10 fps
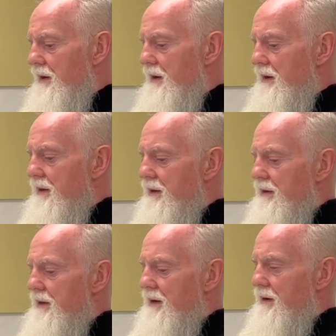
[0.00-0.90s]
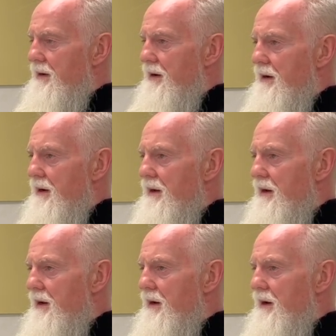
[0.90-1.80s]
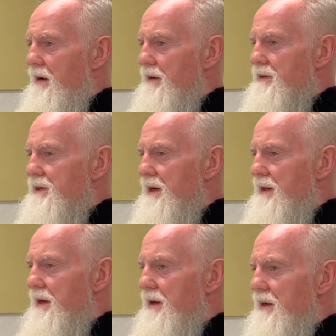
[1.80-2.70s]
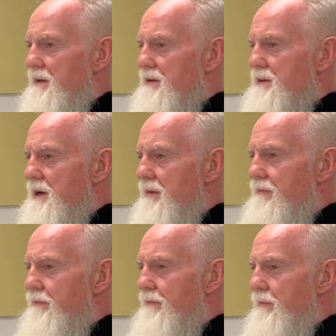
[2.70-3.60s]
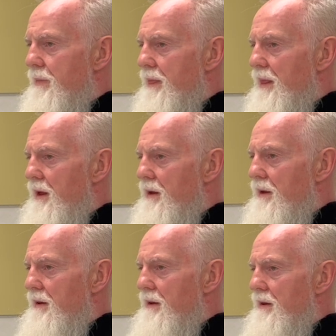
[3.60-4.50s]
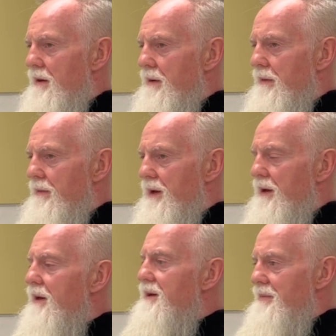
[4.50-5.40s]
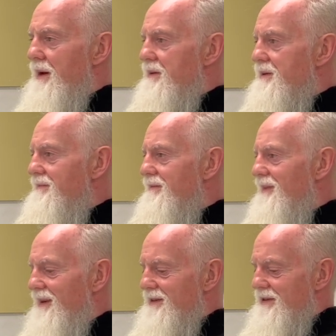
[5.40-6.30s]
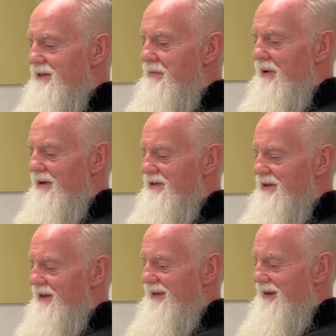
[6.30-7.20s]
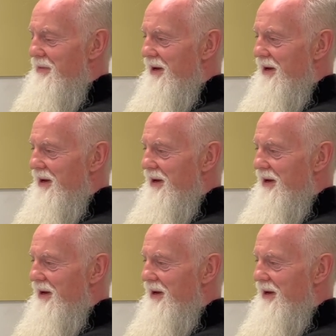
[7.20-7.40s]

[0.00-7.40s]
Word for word: uh, there are. Uh, so I think it's um, uh, it, it, depends. That's a simple answer. It